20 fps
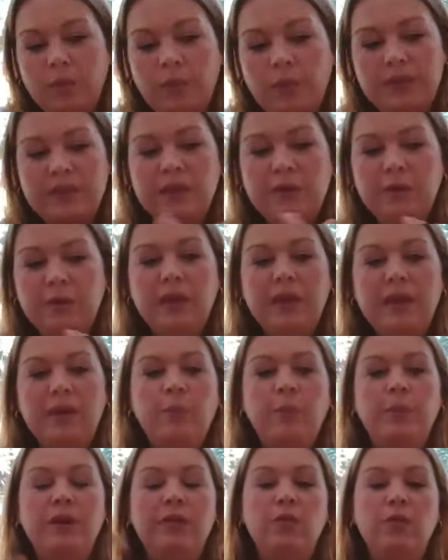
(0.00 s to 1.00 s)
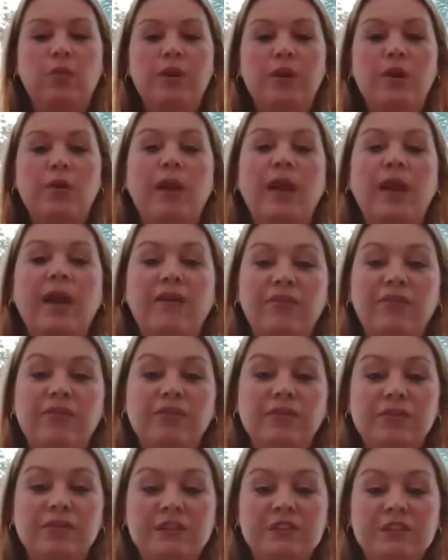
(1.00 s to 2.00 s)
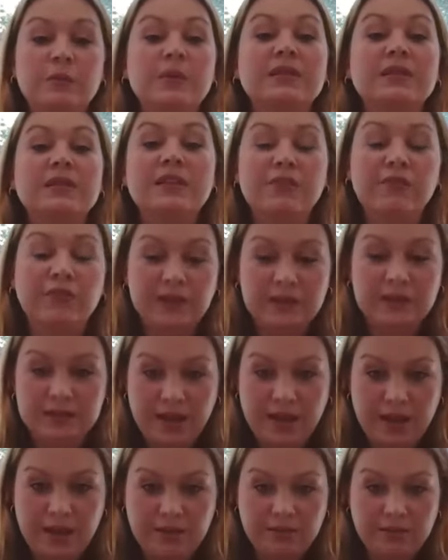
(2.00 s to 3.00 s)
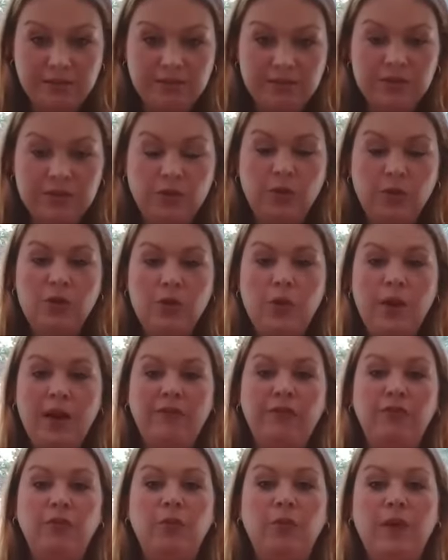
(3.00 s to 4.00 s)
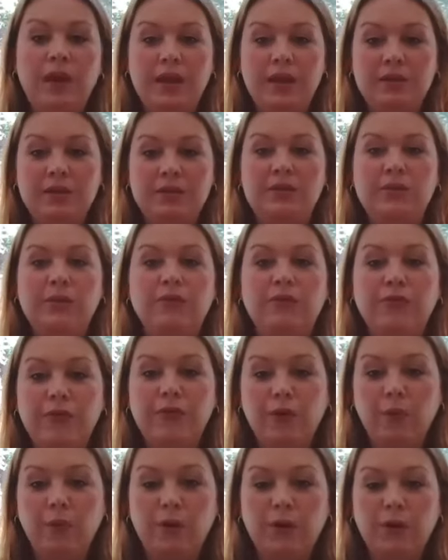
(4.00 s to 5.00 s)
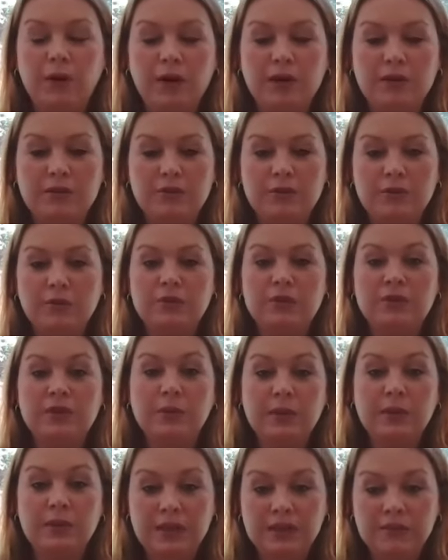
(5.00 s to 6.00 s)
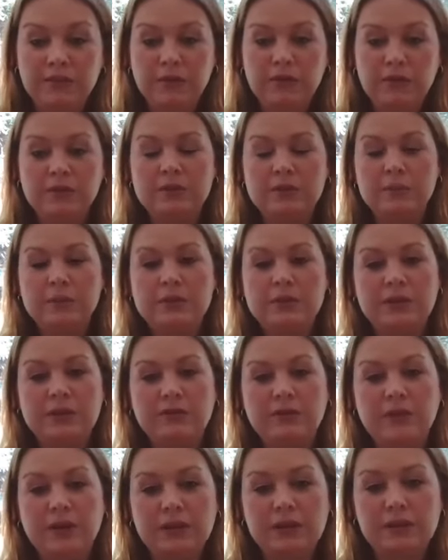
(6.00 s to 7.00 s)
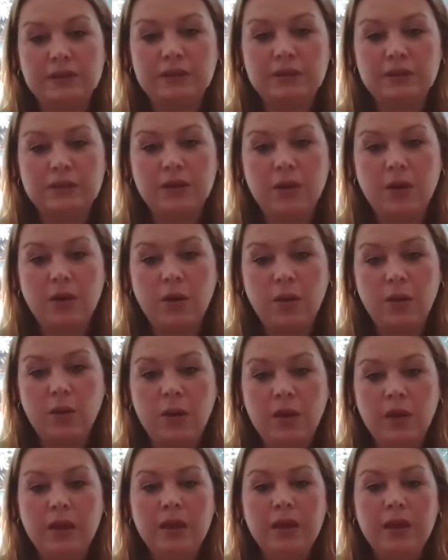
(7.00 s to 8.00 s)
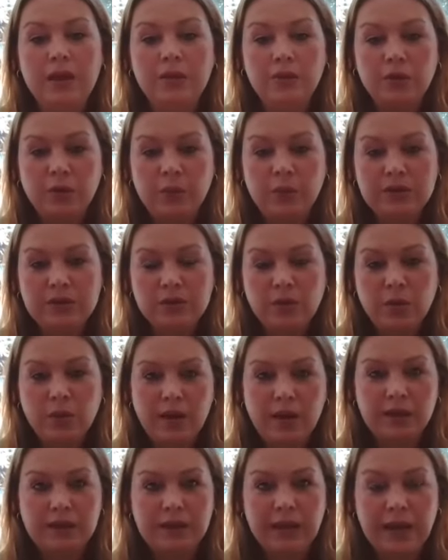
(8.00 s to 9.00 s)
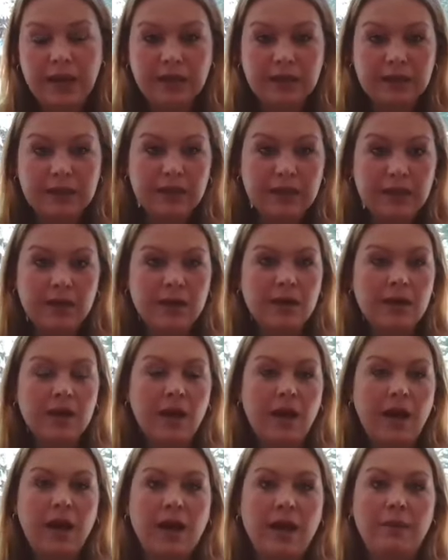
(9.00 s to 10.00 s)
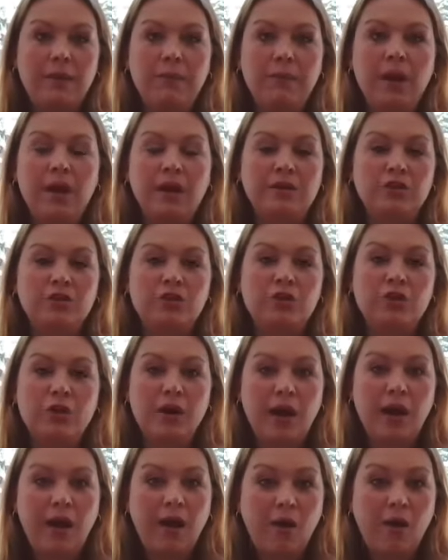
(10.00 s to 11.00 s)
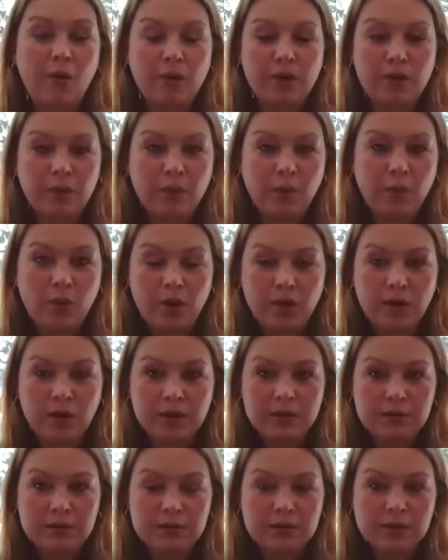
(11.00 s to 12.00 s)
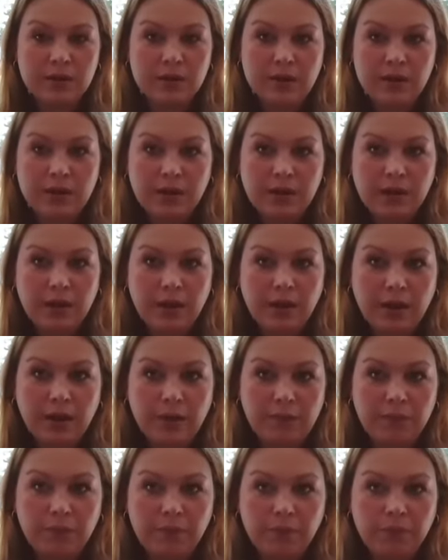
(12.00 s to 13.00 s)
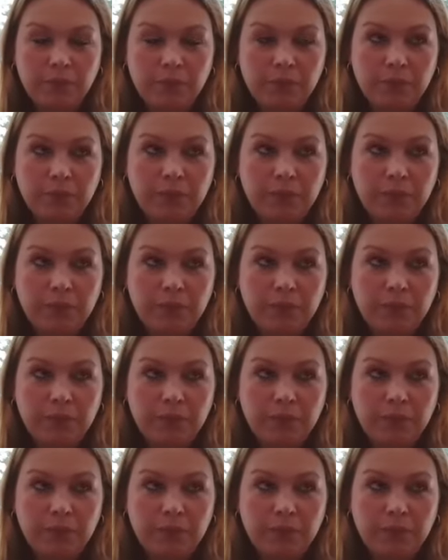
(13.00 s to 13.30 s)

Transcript: but they were like, but we don't have the specifics yet. So you have to wait to inform your customers till we give you the specifics. So there was quite a lag there. I'm not sure how it was. Um,